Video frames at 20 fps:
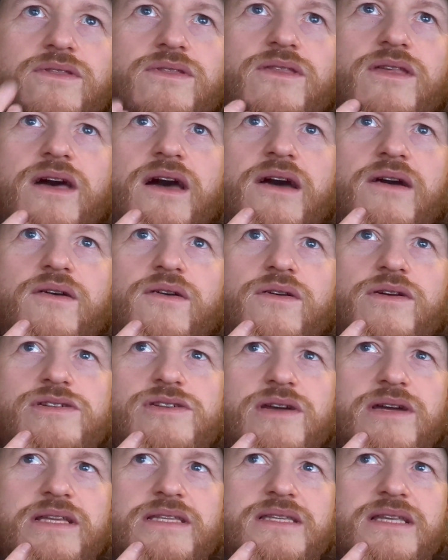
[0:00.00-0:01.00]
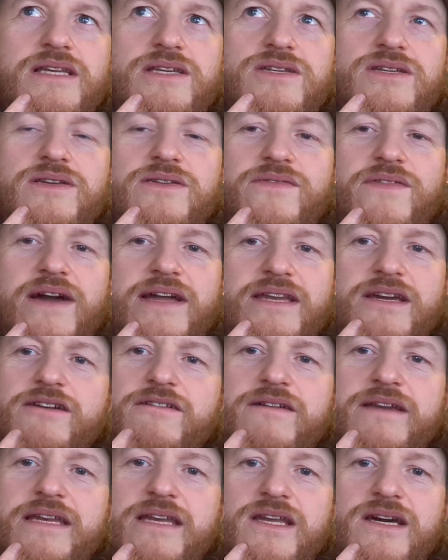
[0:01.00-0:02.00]
that translation of Anna
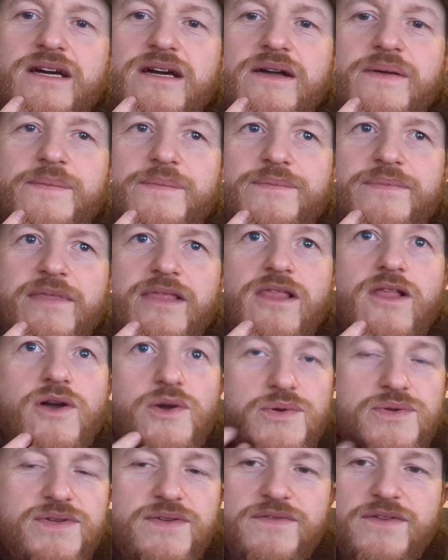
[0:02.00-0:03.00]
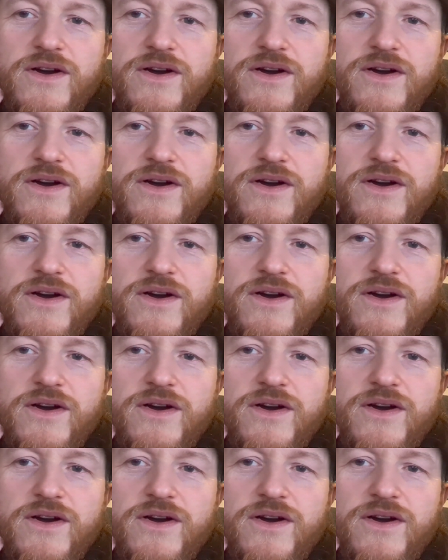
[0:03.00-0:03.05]
Karenina loads of